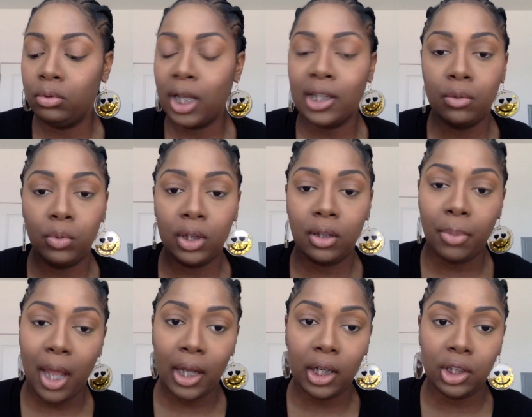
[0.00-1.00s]
that's what the
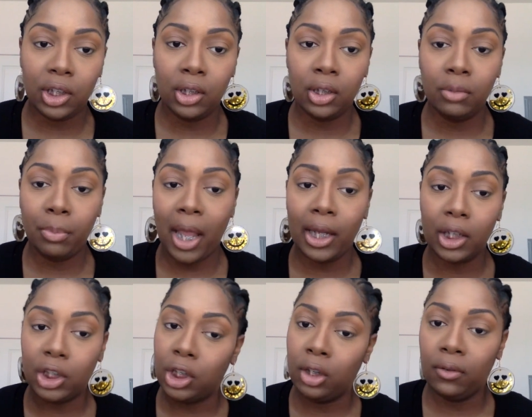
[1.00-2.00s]

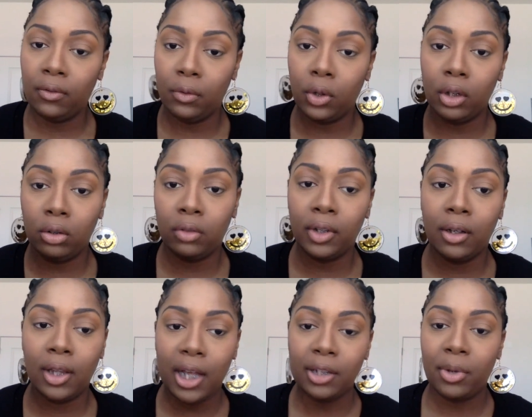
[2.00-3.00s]
packaging for the
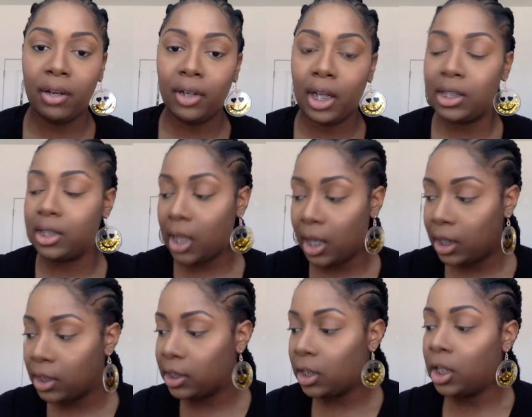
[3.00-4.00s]
L'Oreal Lash Paradise
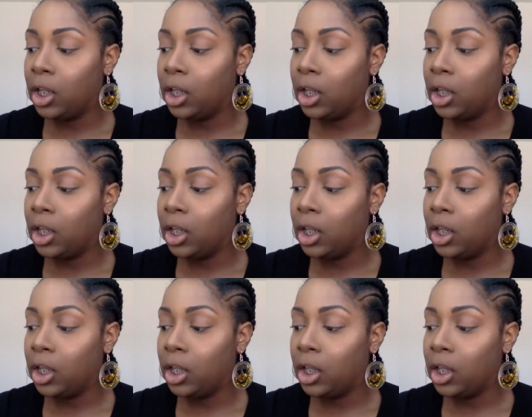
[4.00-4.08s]
says.